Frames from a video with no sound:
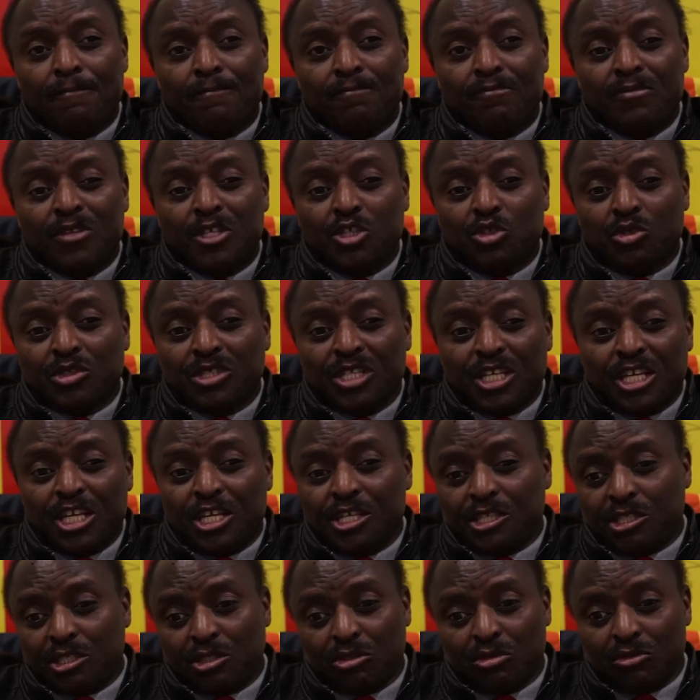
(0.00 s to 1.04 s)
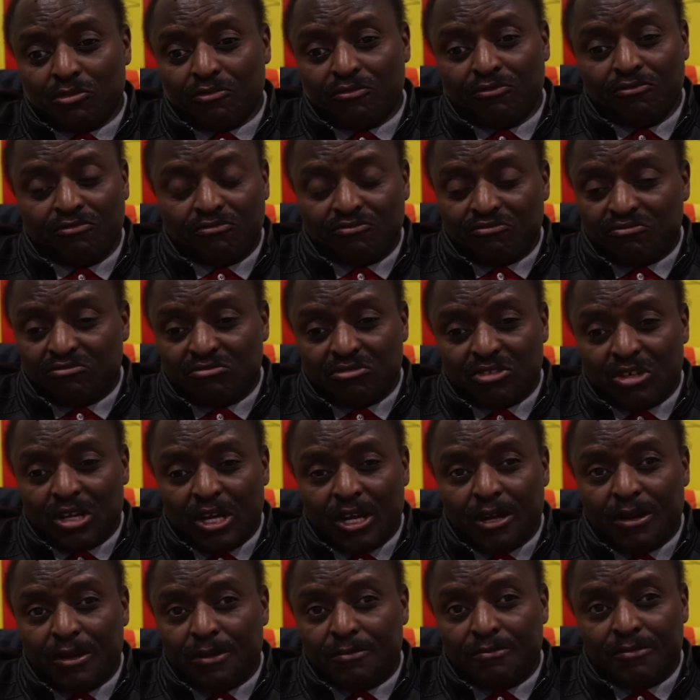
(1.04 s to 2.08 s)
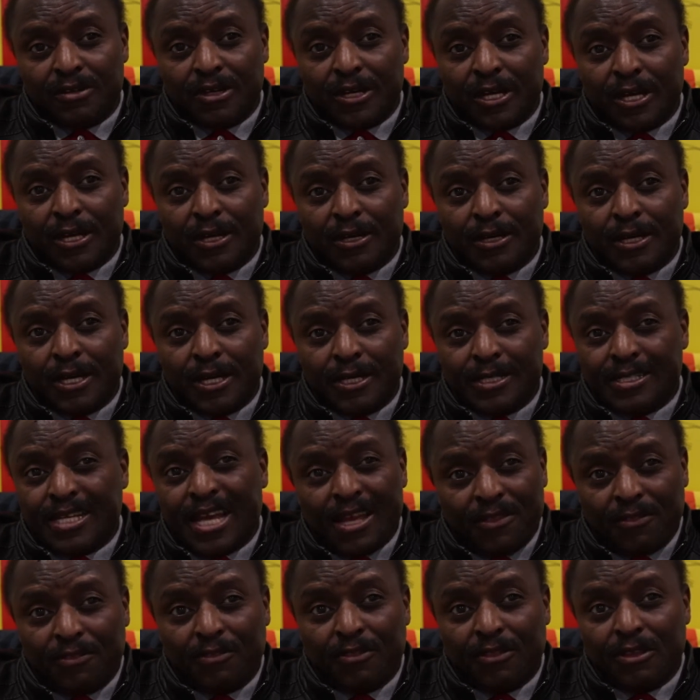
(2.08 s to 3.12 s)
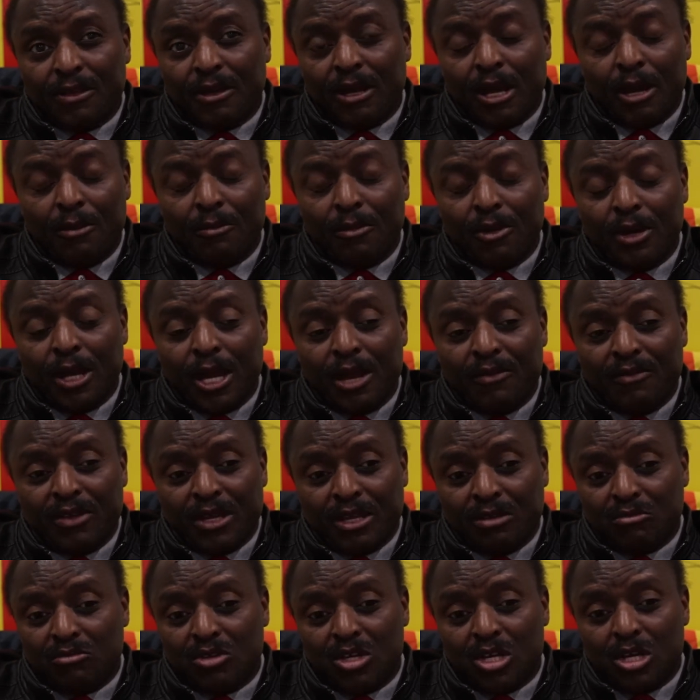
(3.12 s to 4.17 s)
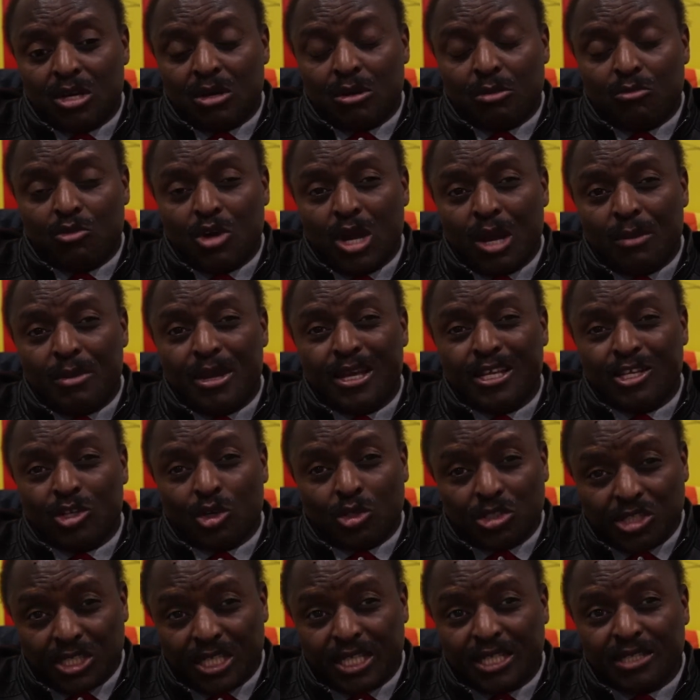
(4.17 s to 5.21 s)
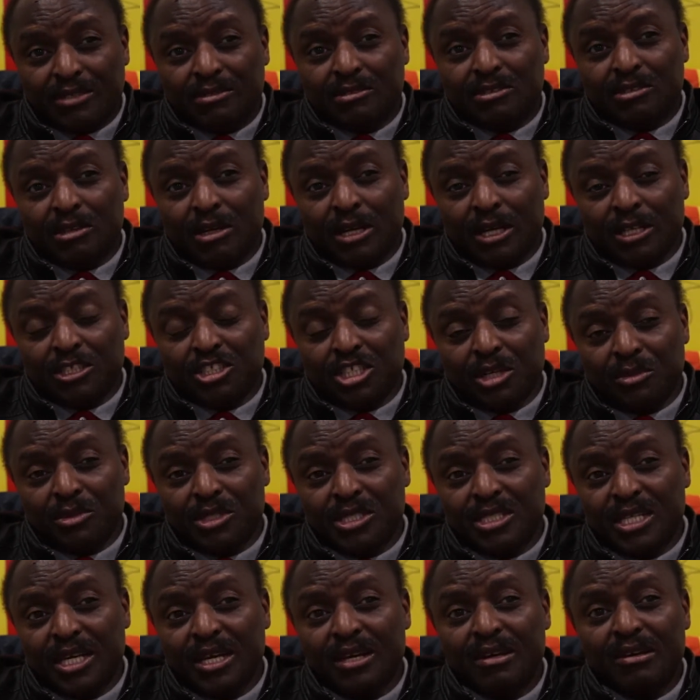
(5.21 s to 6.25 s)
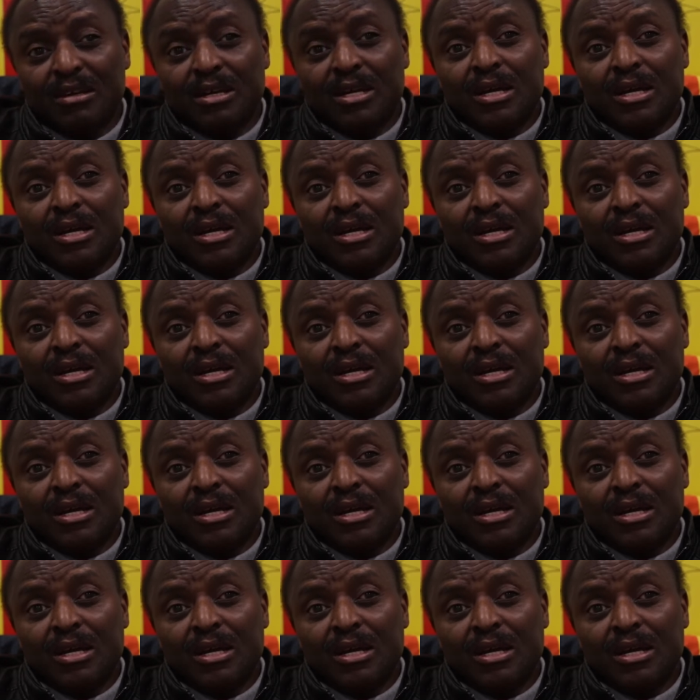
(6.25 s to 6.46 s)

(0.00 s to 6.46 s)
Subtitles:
this was a case of a death, having Mugabe endorsing Chamisa.